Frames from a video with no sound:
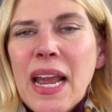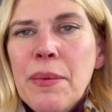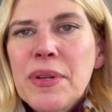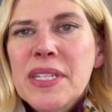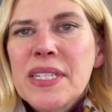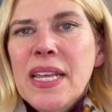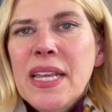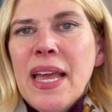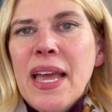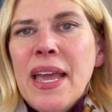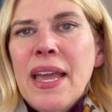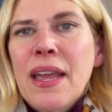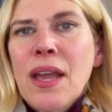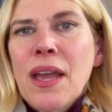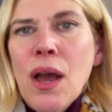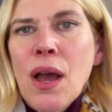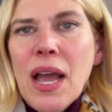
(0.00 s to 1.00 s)
I would
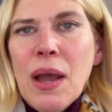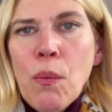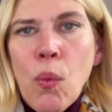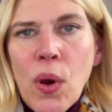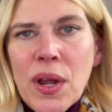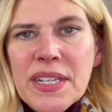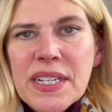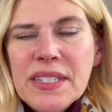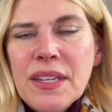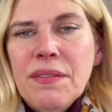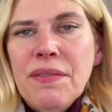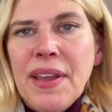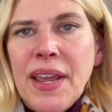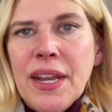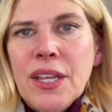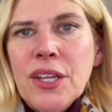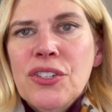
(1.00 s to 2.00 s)
say one
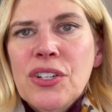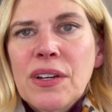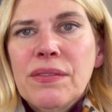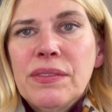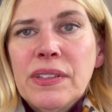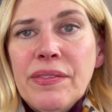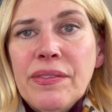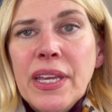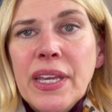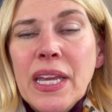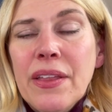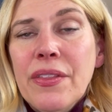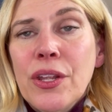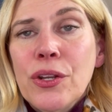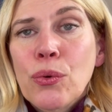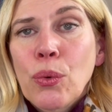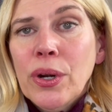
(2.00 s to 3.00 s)
disadvantage of living in
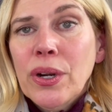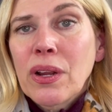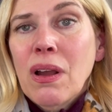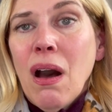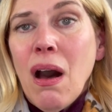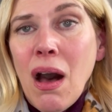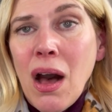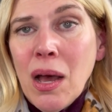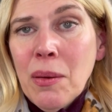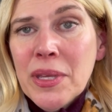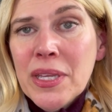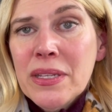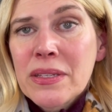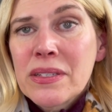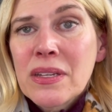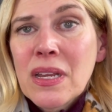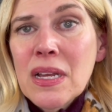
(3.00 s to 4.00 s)
the Norton
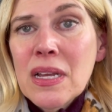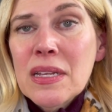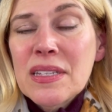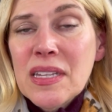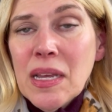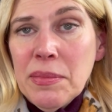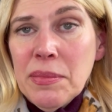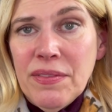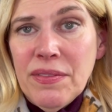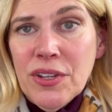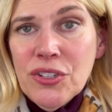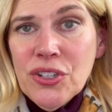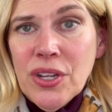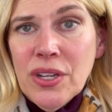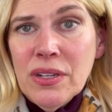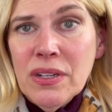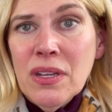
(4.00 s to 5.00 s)
Commons
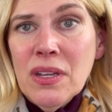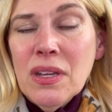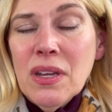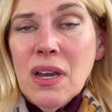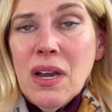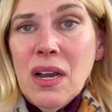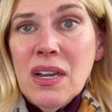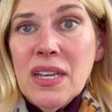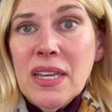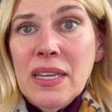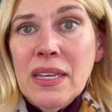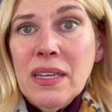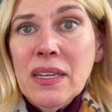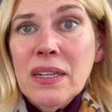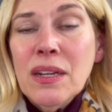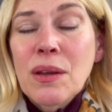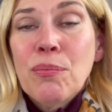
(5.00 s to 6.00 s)
subdivision
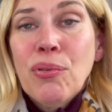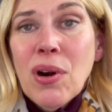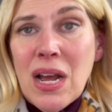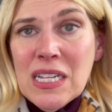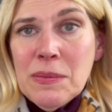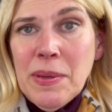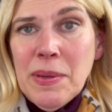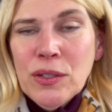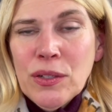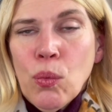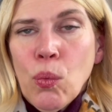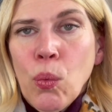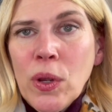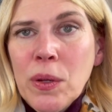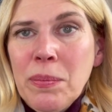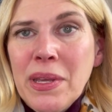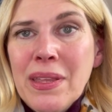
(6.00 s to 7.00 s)
in Prospect
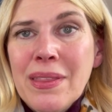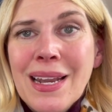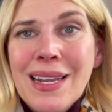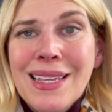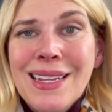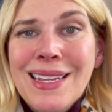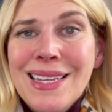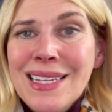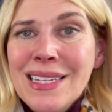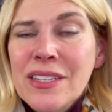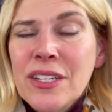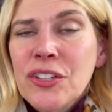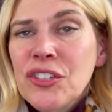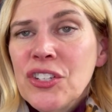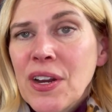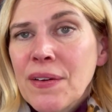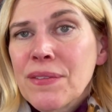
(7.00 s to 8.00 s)
would be that it is
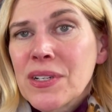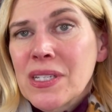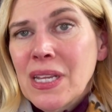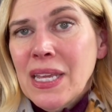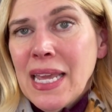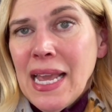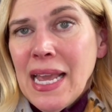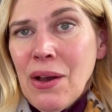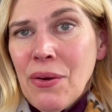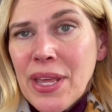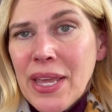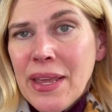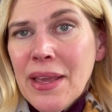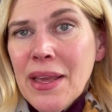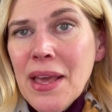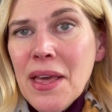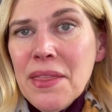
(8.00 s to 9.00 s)
in Jefferson
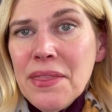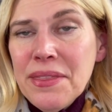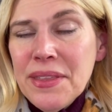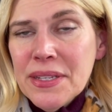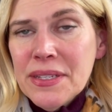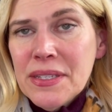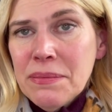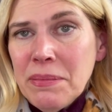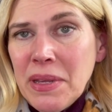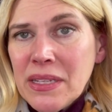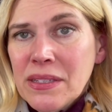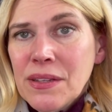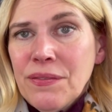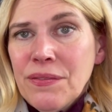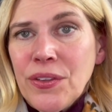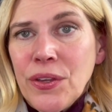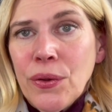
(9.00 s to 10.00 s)
County. This means
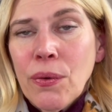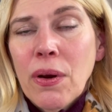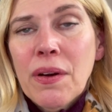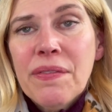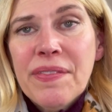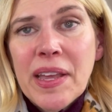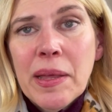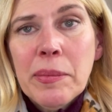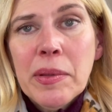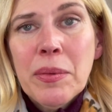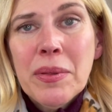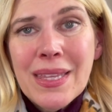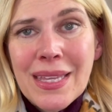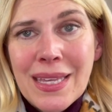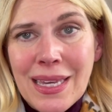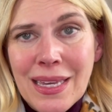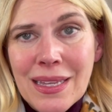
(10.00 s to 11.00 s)
if you are a family
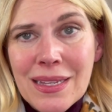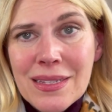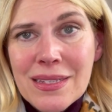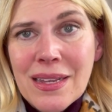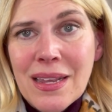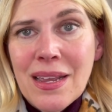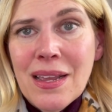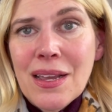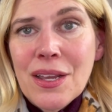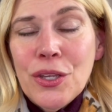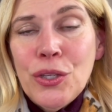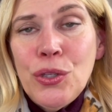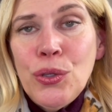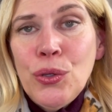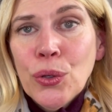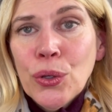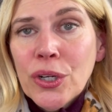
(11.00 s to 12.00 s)
with kids,
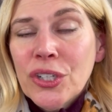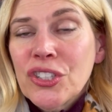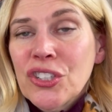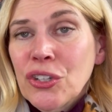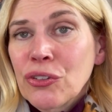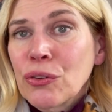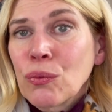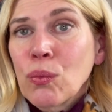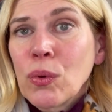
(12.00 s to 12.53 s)
your children